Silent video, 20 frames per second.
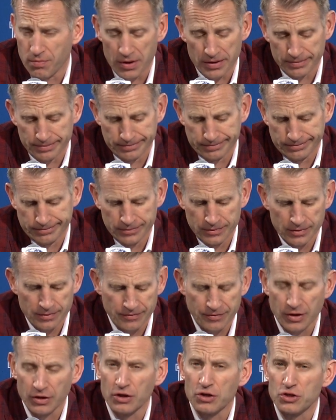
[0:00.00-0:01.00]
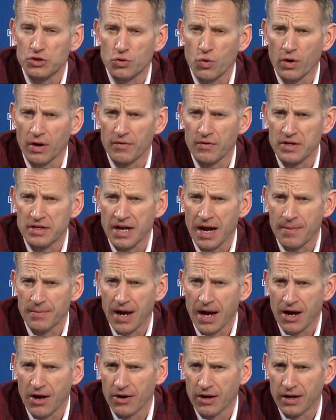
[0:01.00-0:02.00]
But if they're going to score every time
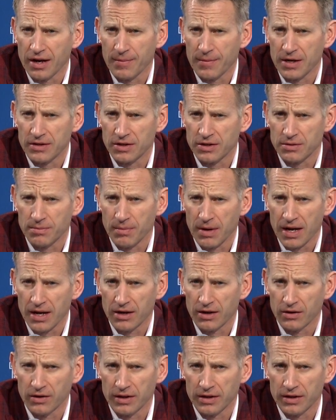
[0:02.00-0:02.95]
down, I mean, it doesn't matter.